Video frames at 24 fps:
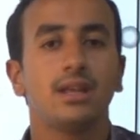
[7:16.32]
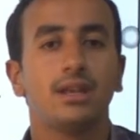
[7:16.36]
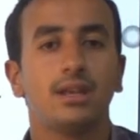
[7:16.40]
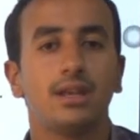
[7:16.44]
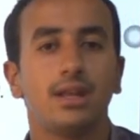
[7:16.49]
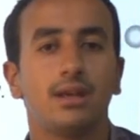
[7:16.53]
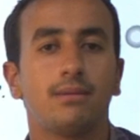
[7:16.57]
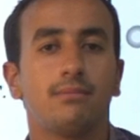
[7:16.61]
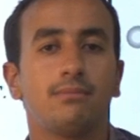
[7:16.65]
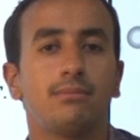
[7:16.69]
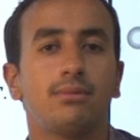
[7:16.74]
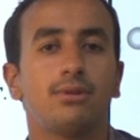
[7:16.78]

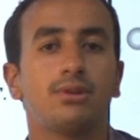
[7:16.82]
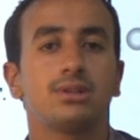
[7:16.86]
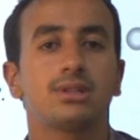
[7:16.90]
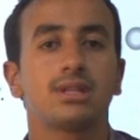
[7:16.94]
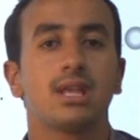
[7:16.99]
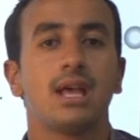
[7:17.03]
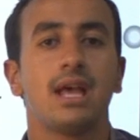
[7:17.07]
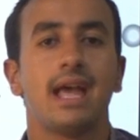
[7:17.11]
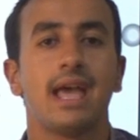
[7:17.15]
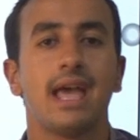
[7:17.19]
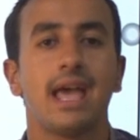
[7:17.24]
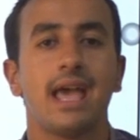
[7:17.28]
numbers
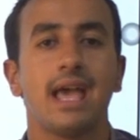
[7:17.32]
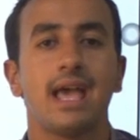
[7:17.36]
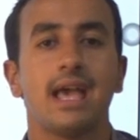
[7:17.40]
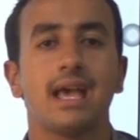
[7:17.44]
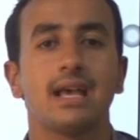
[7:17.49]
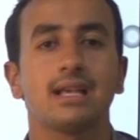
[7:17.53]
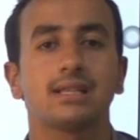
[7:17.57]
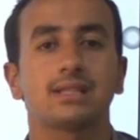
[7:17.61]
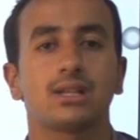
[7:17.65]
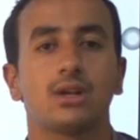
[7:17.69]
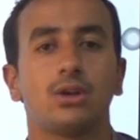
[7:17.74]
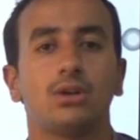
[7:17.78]

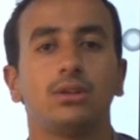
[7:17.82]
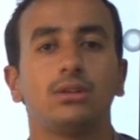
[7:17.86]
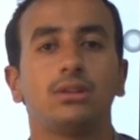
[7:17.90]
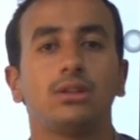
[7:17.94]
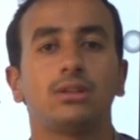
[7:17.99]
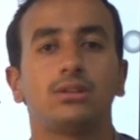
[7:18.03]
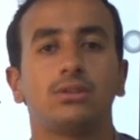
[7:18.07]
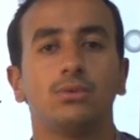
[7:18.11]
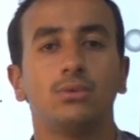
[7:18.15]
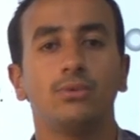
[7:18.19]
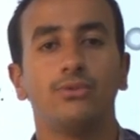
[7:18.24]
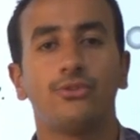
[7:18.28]
has only
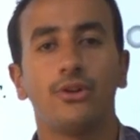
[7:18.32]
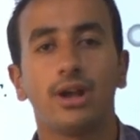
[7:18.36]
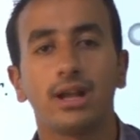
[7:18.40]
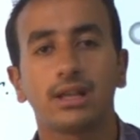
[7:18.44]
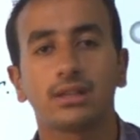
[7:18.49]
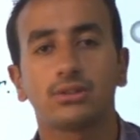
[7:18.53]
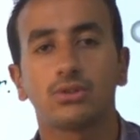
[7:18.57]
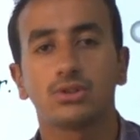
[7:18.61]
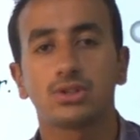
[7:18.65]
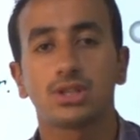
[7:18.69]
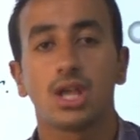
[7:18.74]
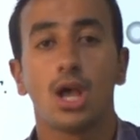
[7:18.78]
two
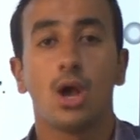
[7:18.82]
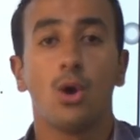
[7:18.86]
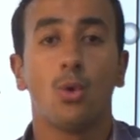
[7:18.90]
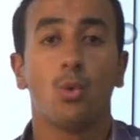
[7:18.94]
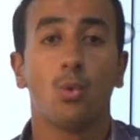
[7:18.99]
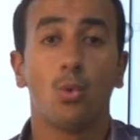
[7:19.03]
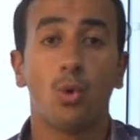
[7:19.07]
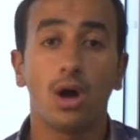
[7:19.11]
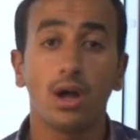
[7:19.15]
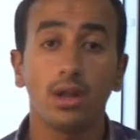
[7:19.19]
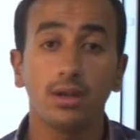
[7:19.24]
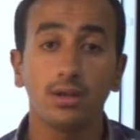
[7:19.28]
factors,
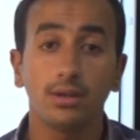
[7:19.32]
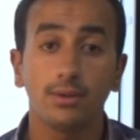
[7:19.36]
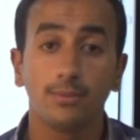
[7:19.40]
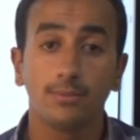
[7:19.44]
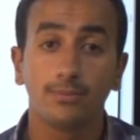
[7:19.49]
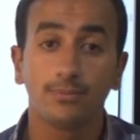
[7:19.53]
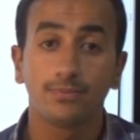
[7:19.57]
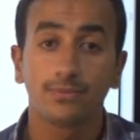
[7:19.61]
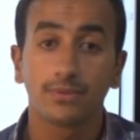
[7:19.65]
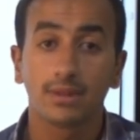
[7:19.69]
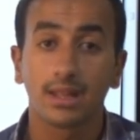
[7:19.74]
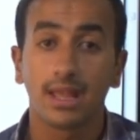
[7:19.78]
one
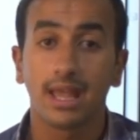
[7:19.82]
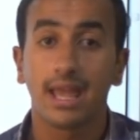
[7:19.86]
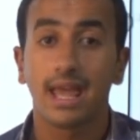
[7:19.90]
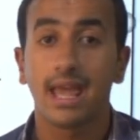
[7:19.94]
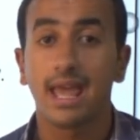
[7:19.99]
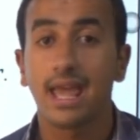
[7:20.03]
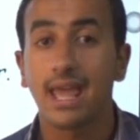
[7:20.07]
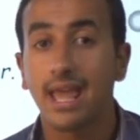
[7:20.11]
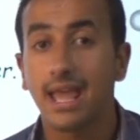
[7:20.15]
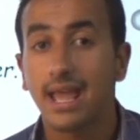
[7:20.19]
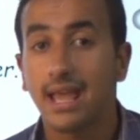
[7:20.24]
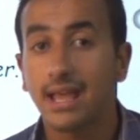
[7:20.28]

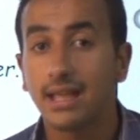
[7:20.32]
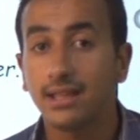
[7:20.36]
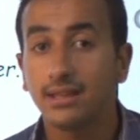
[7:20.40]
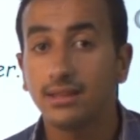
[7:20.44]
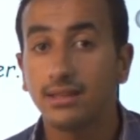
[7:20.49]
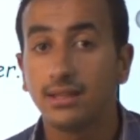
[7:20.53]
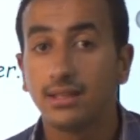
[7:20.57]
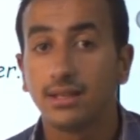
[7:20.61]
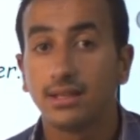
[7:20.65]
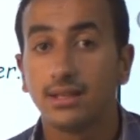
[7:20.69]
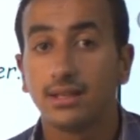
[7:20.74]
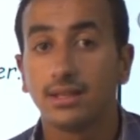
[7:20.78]

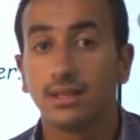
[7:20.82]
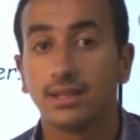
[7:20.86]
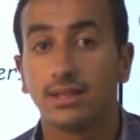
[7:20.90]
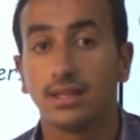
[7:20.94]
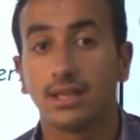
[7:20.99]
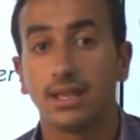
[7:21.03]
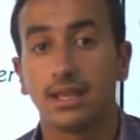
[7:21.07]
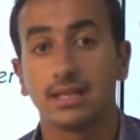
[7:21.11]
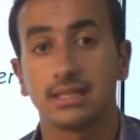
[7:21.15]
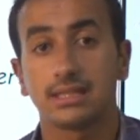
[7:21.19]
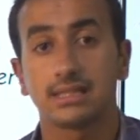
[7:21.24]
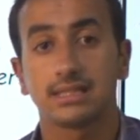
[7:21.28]
and
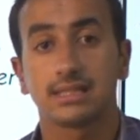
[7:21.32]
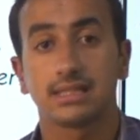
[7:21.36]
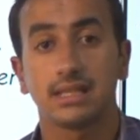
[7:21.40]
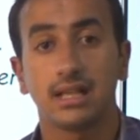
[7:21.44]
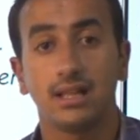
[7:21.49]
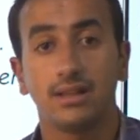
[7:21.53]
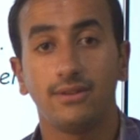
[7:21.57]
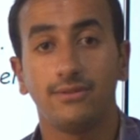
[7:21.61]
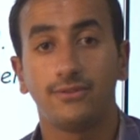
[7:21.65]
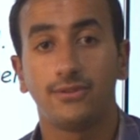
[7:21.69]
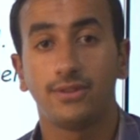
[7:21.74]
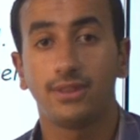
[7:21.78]

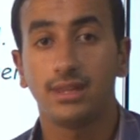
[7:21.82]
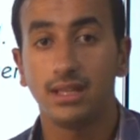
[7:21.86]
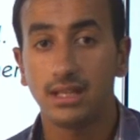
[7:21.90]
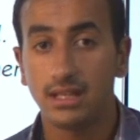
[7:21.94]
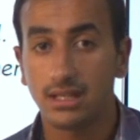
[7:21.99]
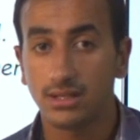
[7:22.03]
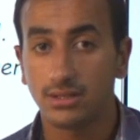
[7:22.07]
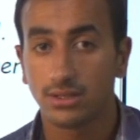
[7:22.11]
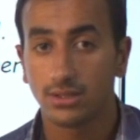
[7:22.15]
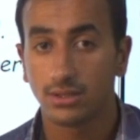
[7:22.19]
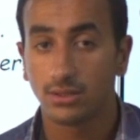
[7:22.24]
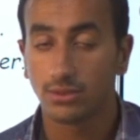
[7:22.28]
itself
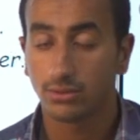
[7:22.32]
there.